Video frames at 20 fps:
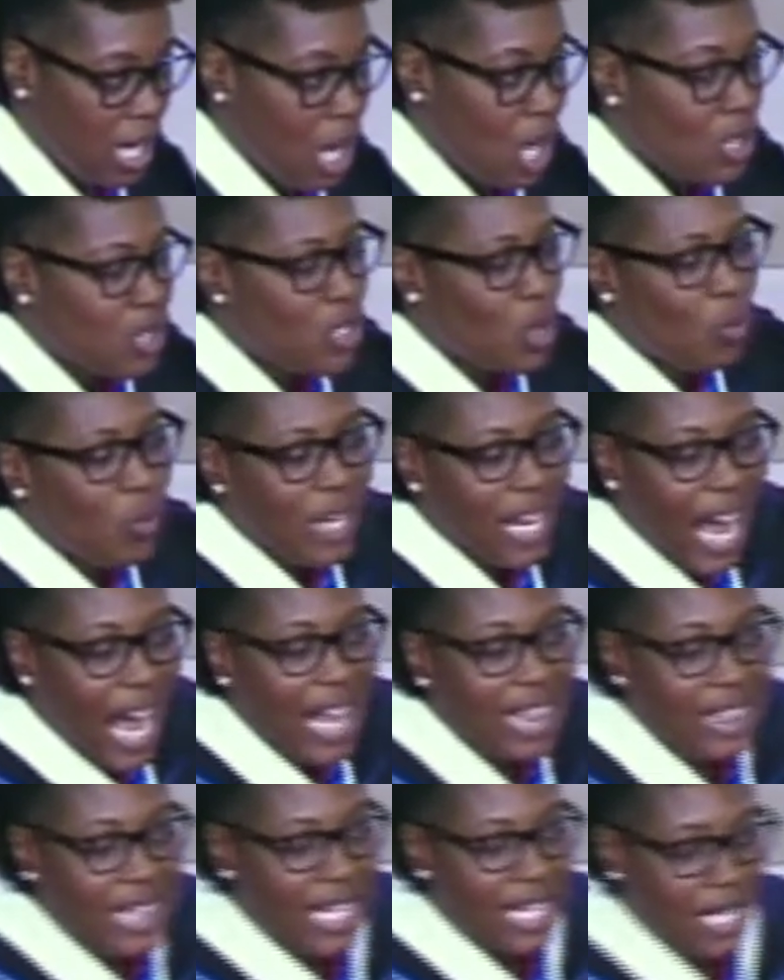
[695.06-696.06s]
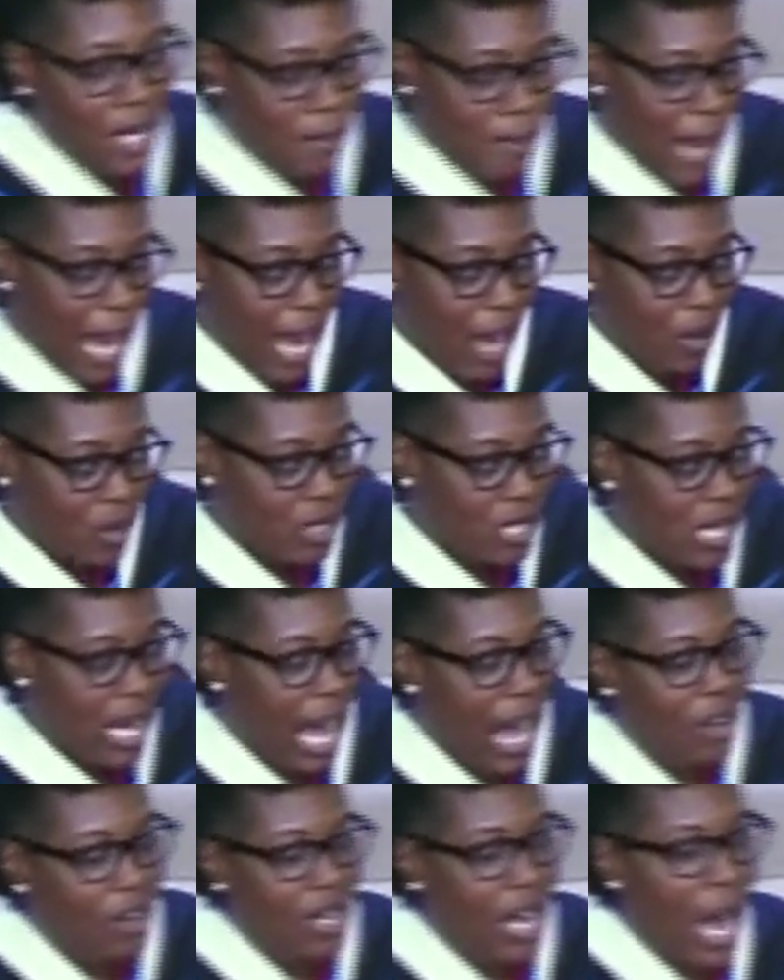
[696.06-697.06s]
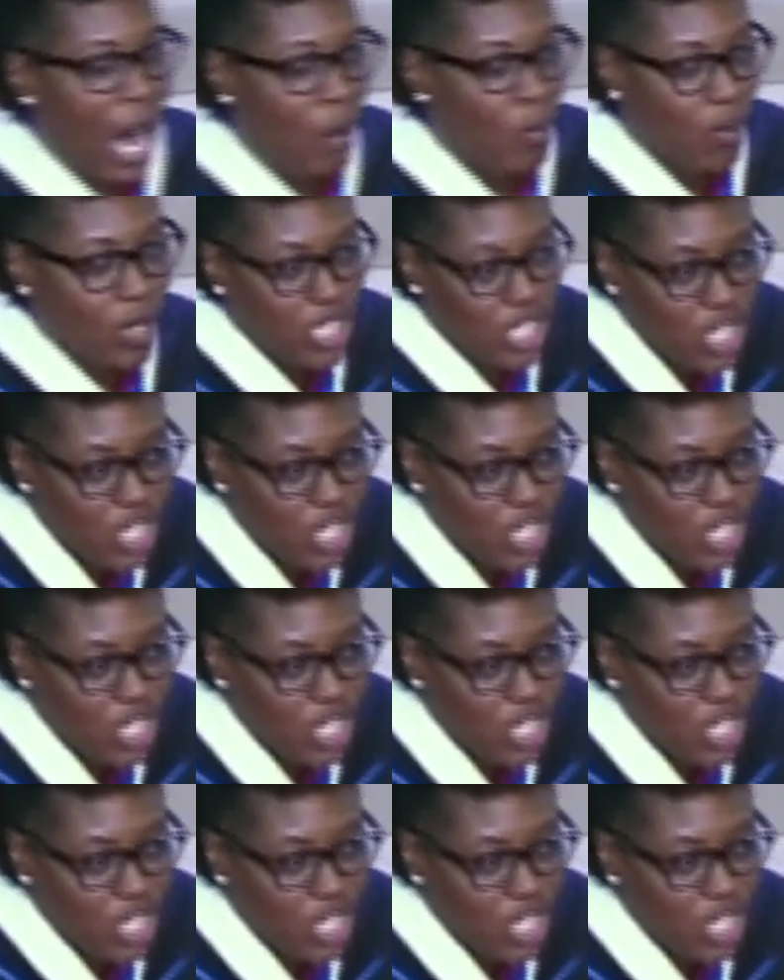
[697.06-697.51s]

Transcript: So when I think about how God was